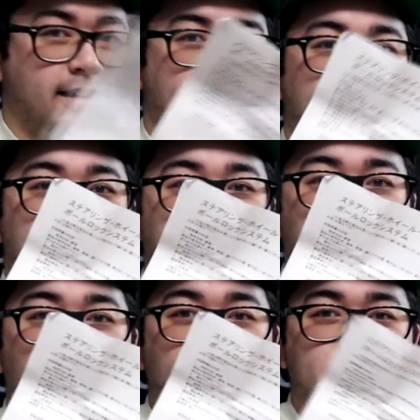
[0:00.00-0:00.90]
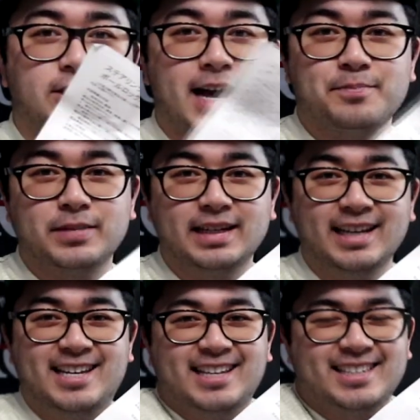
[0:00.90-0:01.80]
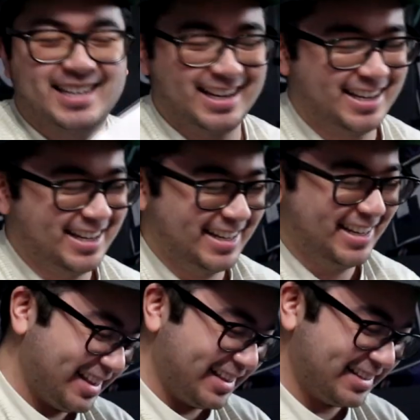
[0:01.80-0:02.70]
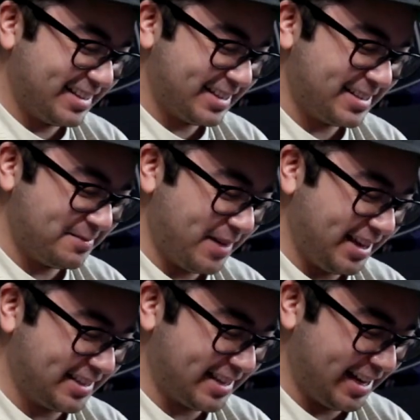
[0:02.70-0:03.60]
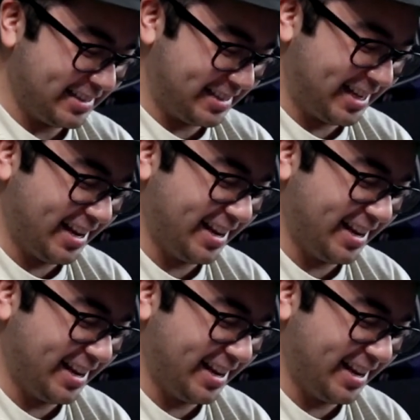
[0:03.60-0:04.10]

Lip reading: and it's all in Japanese. This doesn't make sense.